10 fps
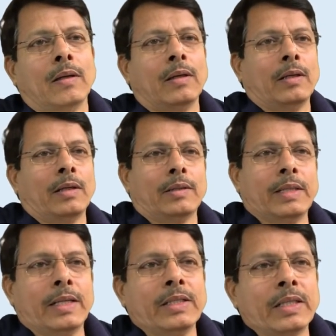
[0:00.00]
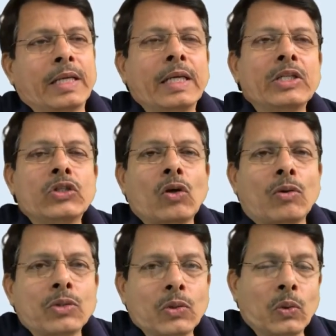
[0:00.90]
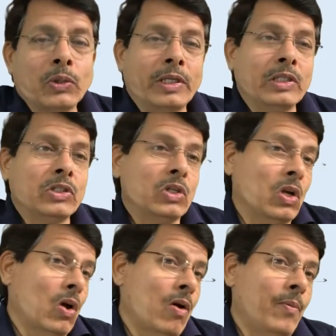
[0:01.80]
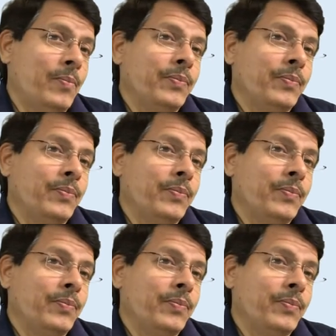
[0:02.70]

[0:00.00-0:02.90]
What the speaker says: that is Kirchhoff's voltage law.